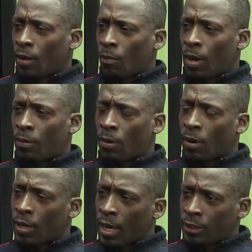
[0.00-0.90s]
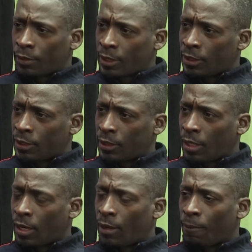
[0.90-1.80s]
Where I would organize residents
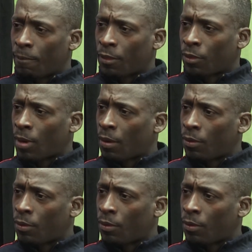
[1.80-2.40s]
throughout